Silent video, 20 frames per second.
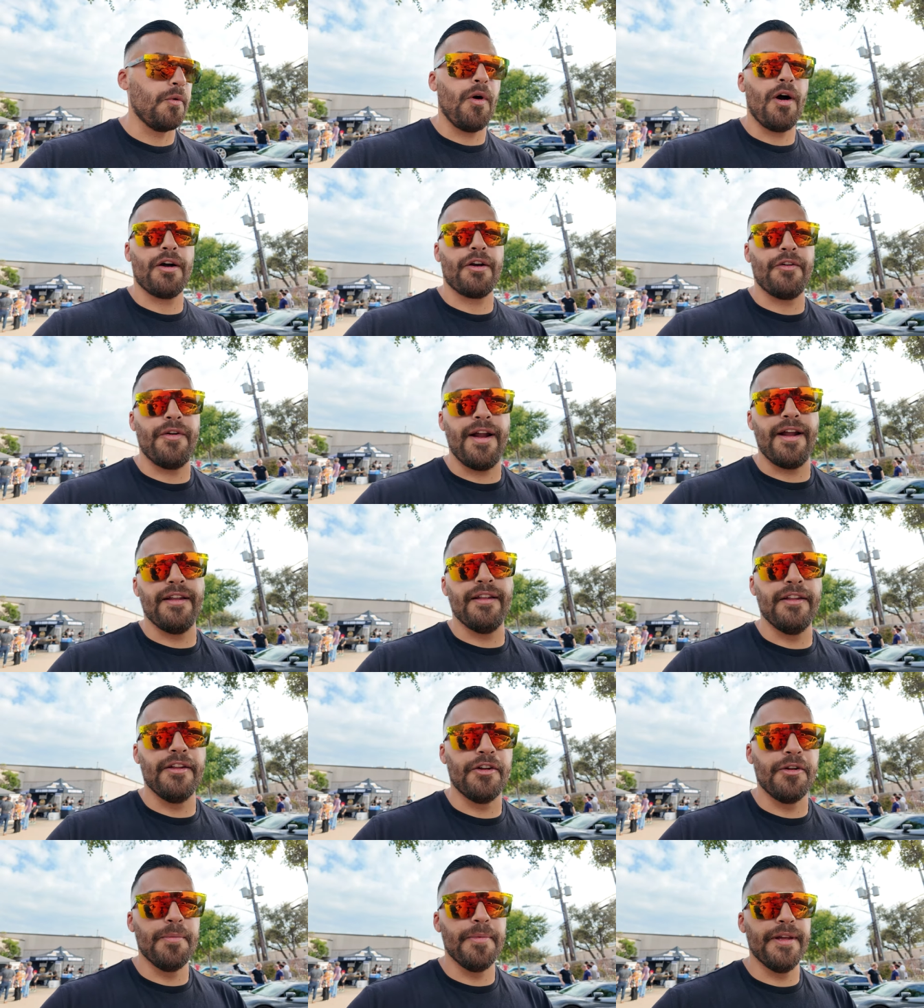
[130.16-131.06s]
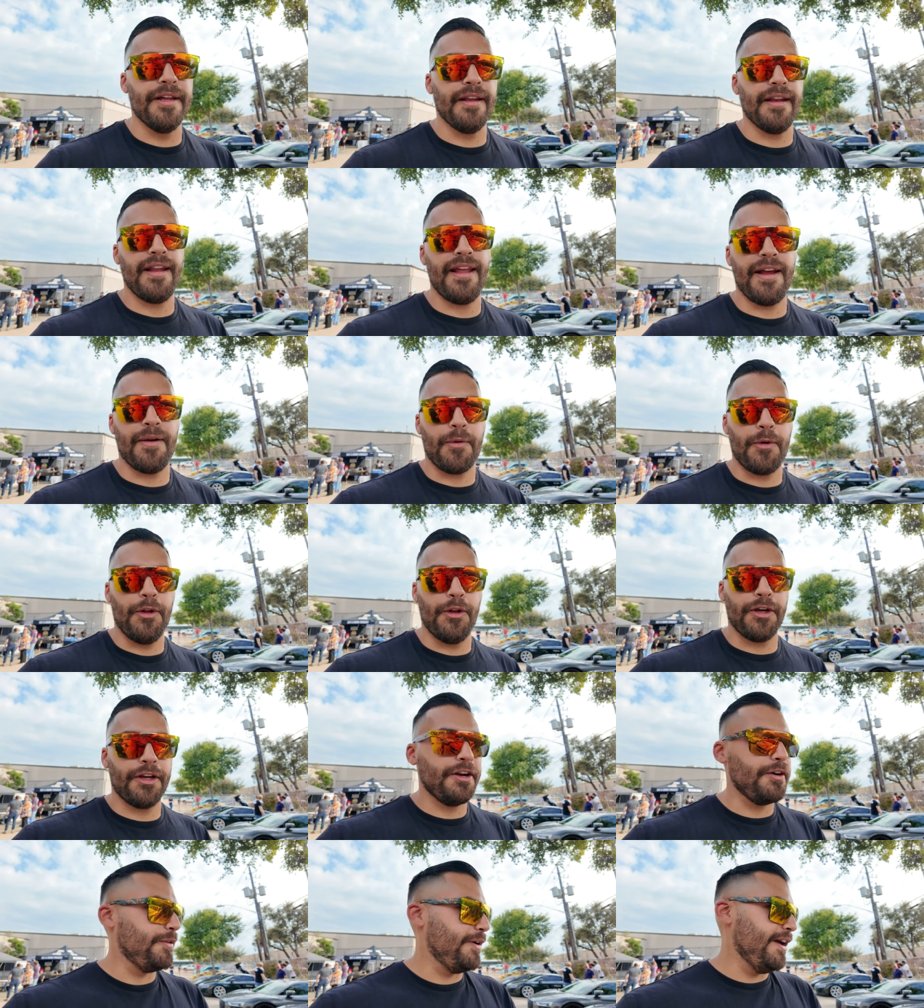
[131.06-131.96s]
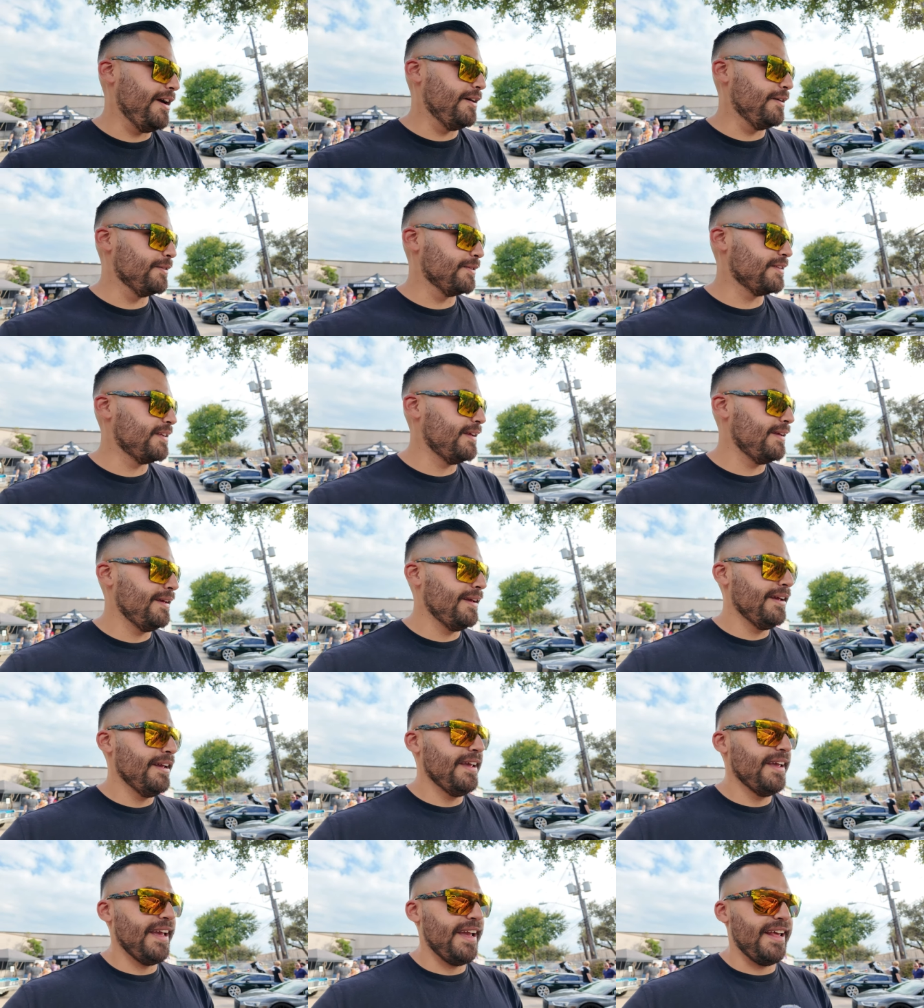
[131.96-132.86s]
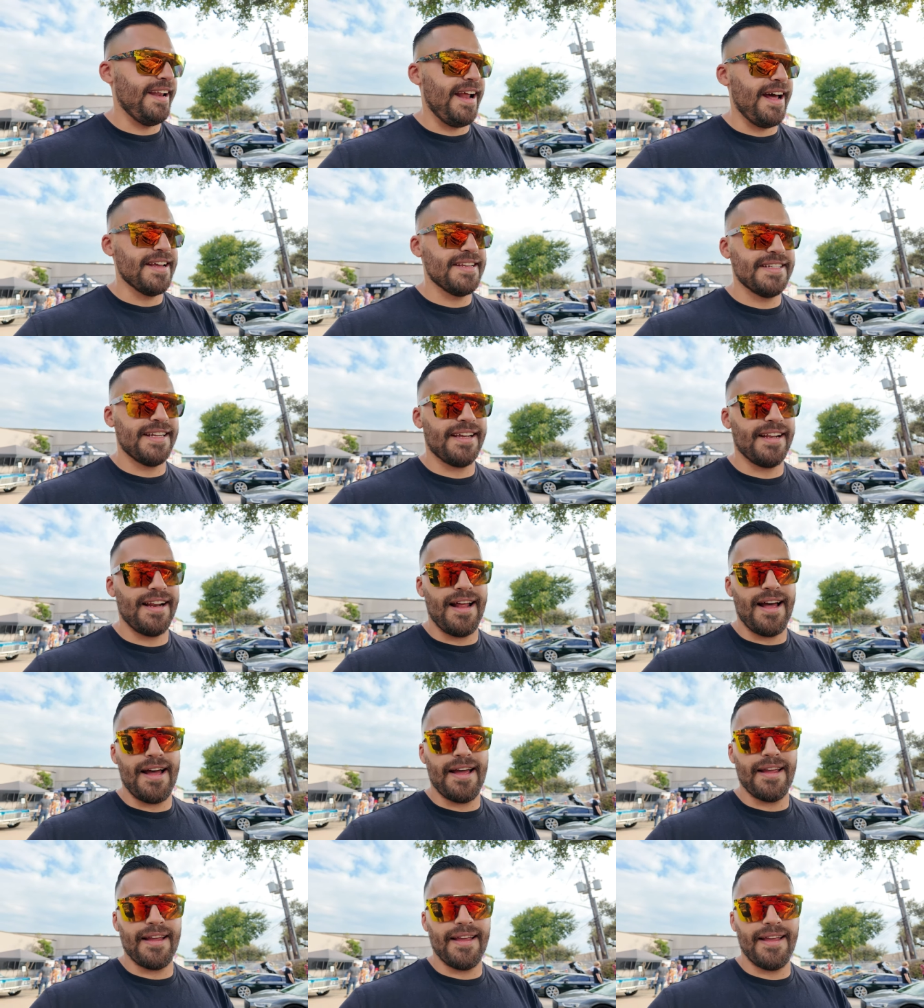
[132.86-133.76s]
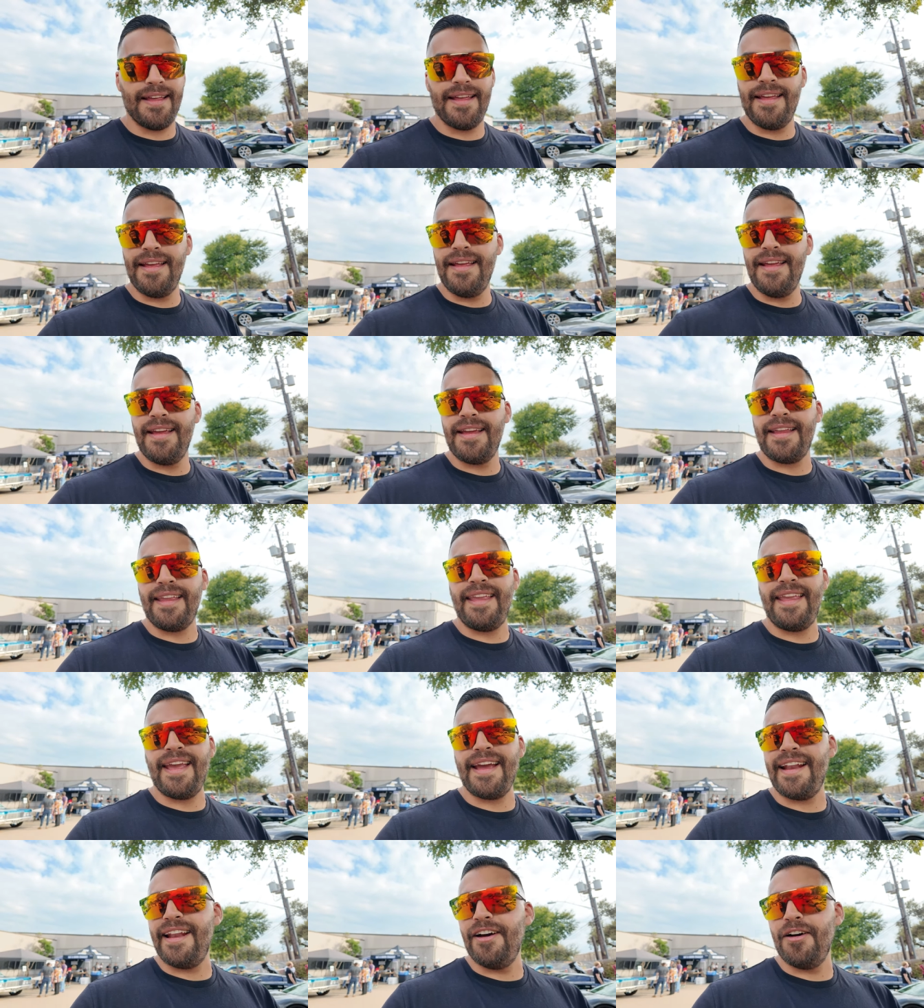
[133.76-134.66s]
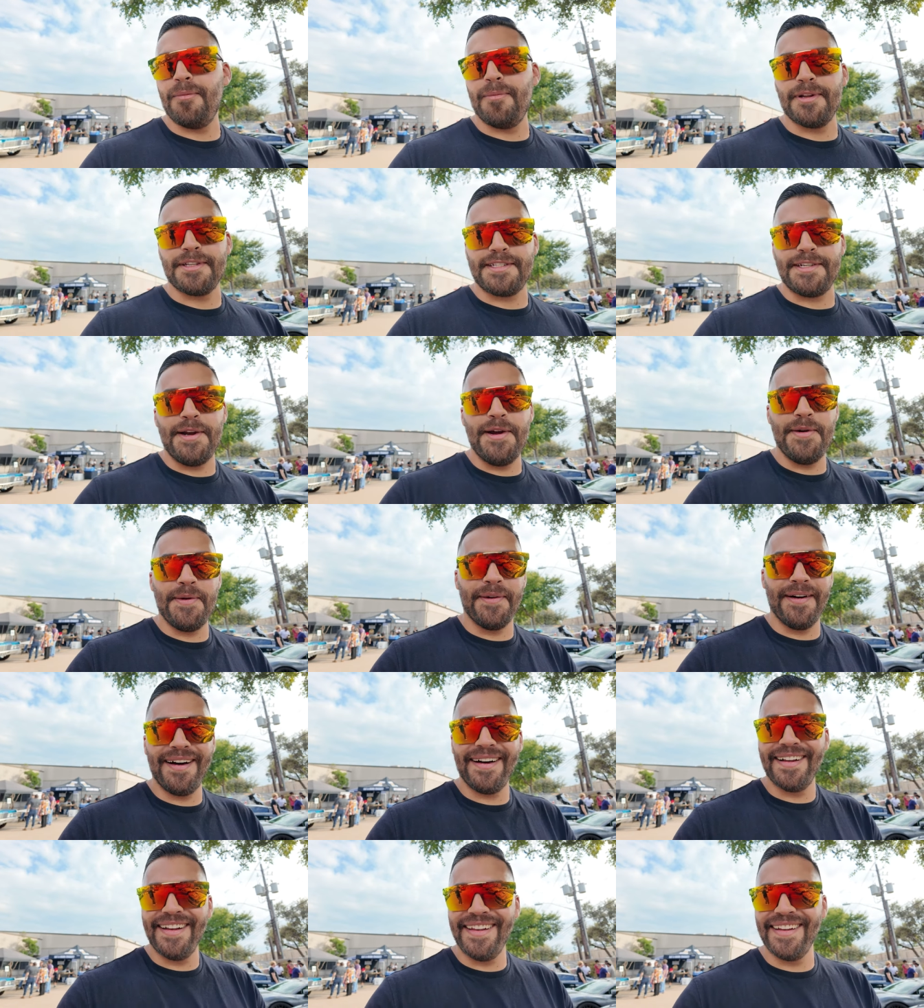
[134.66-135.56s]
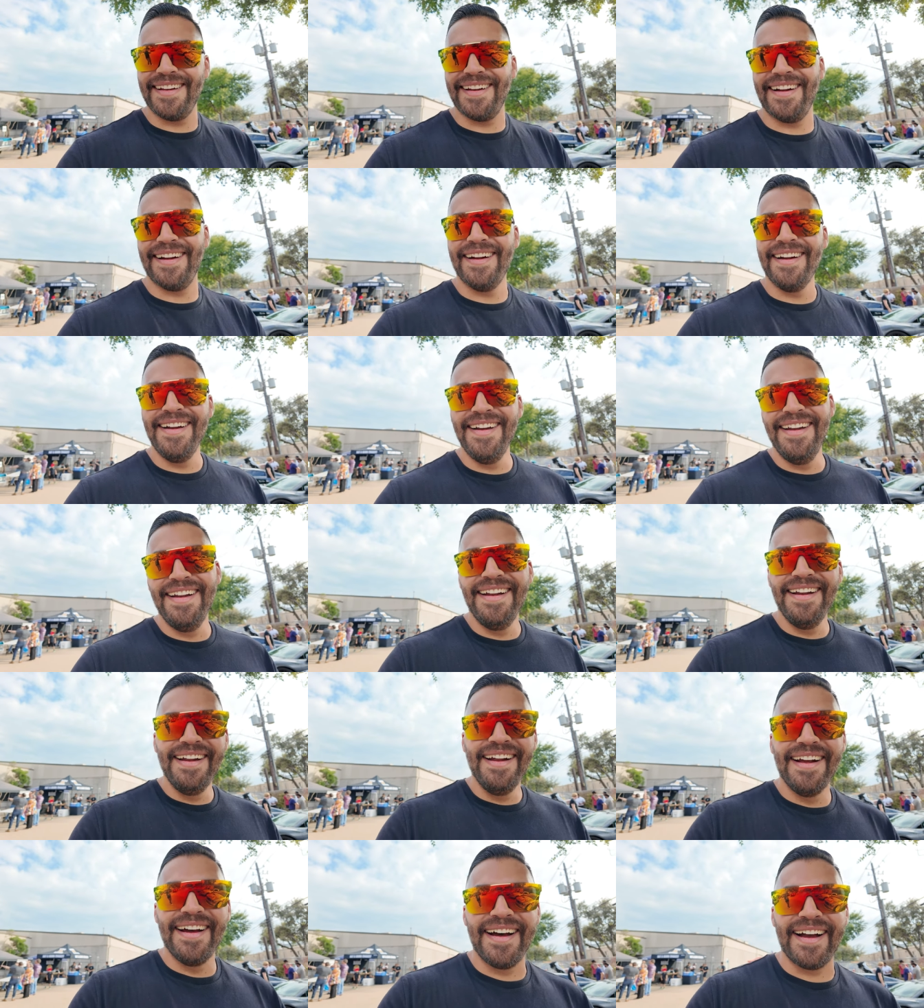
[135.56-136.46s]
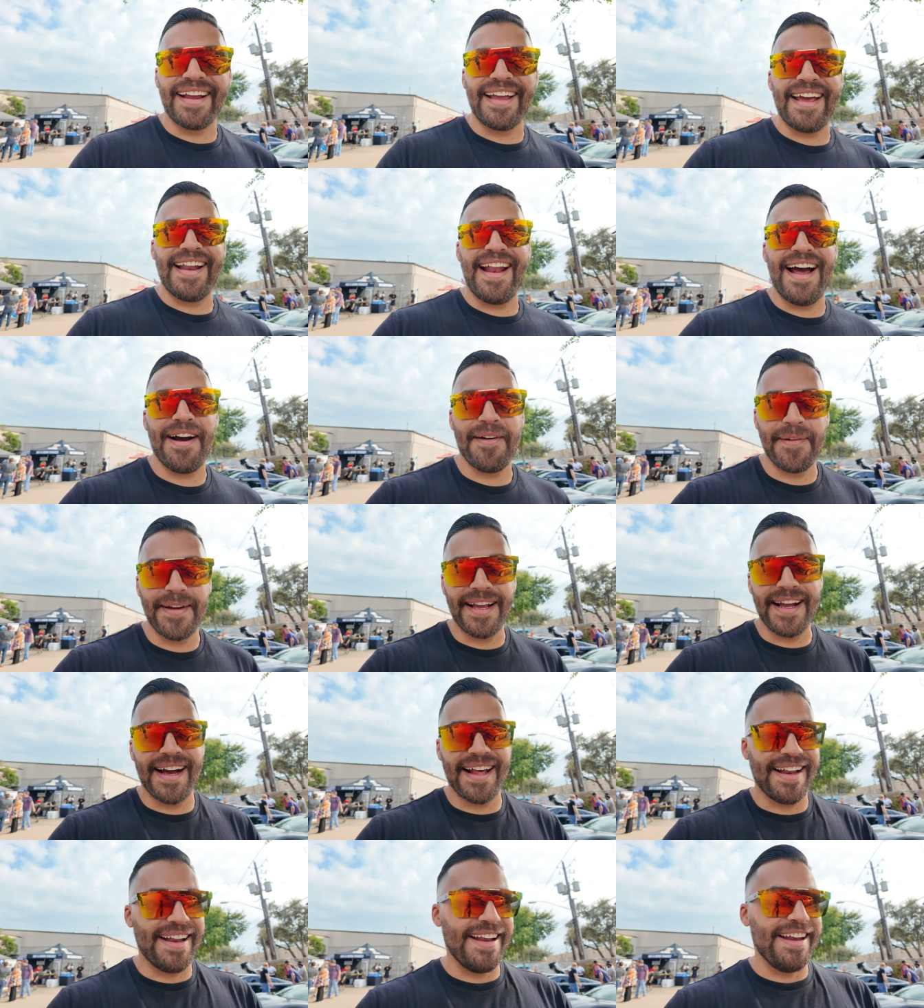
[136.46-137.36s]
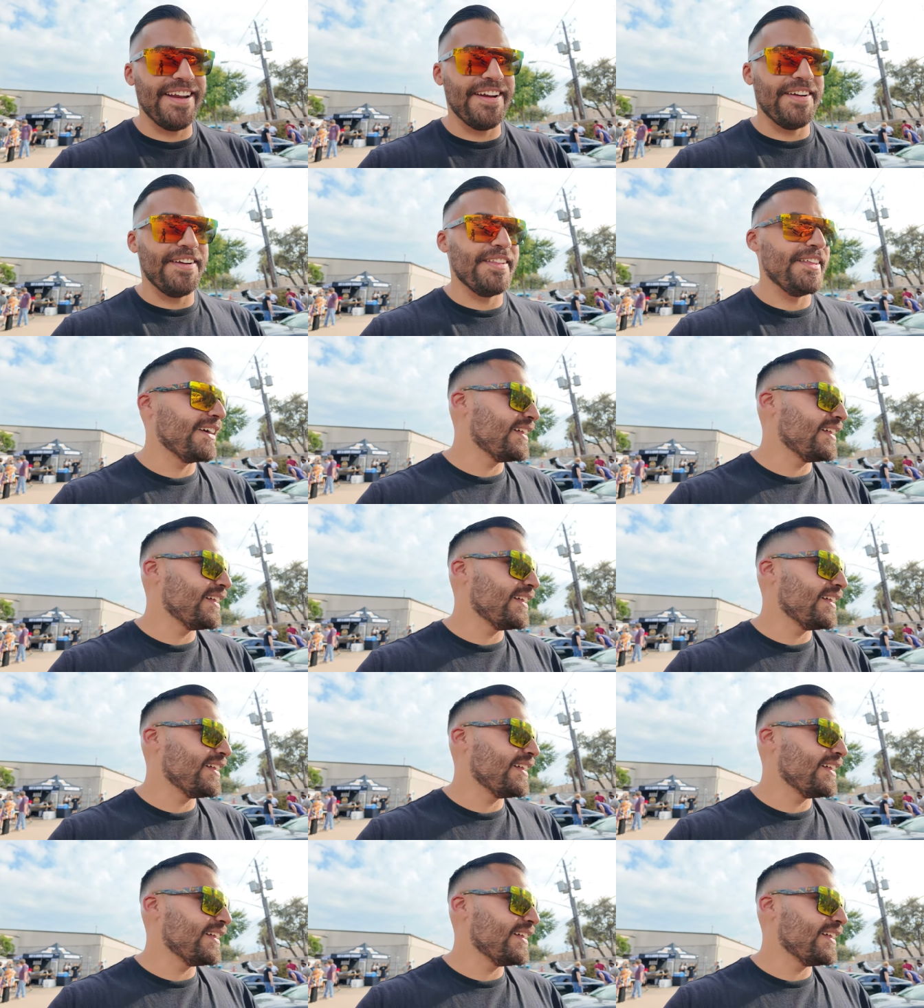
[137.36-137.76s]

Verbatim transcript: walking around a little bit and we're looking around, and Isaac and I can't help but to wonder, again, how we got in here.